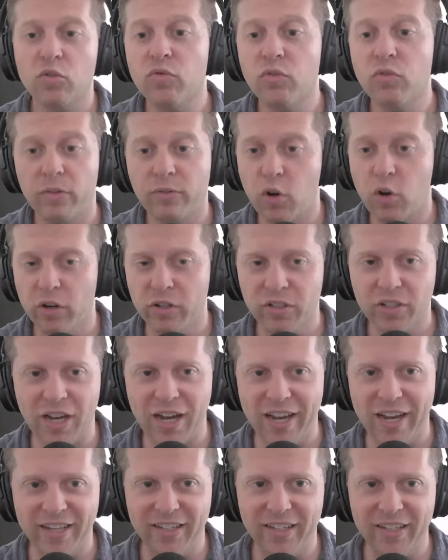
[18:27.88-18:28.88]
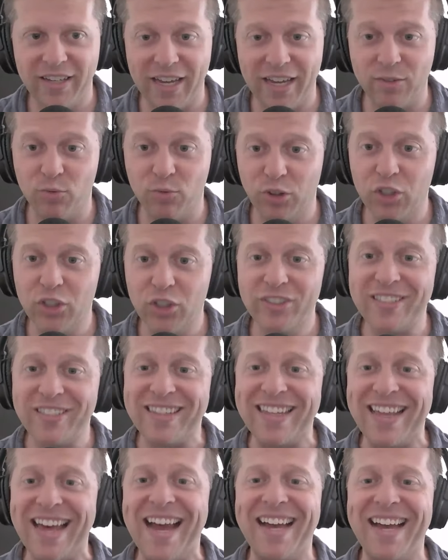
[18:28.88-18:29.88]
Of course. I learned
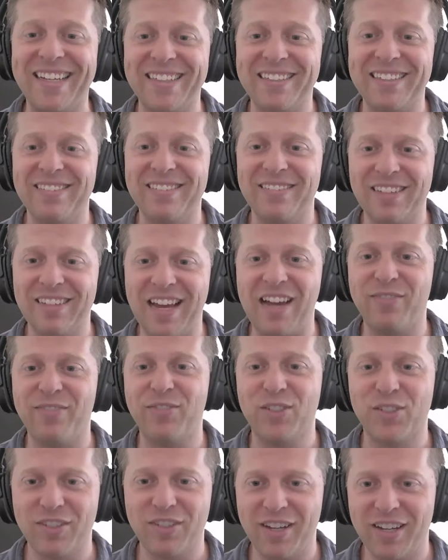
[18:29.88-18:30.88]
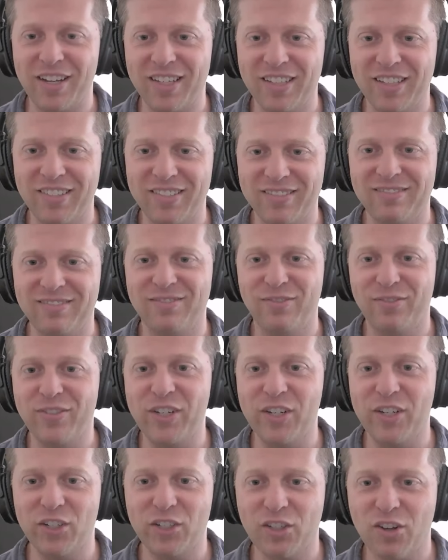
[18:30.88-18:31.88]
that after I
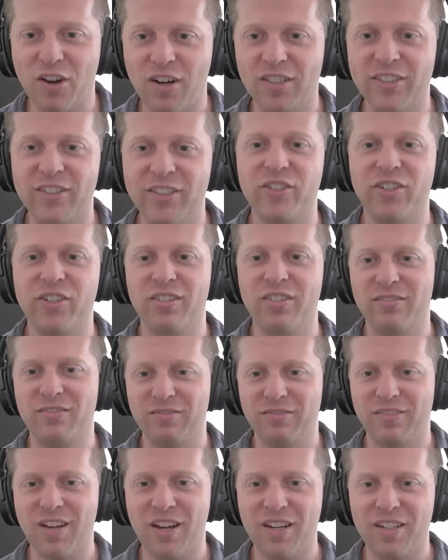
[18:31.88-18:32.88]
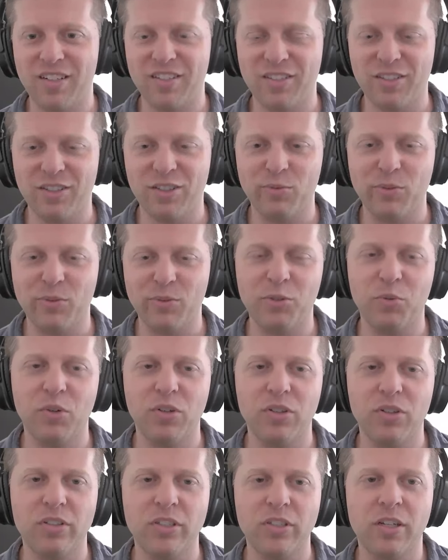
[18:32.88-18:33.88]
finished college and got into the real
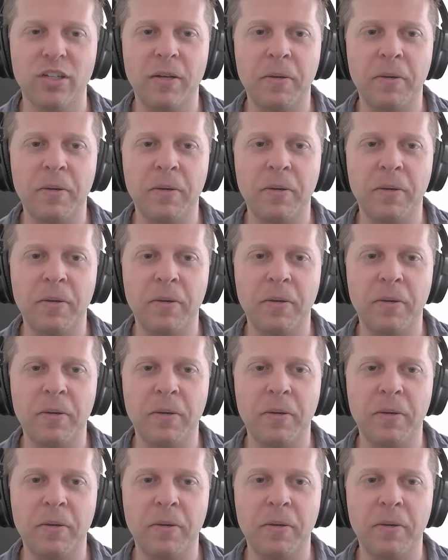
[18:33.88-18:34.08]
world.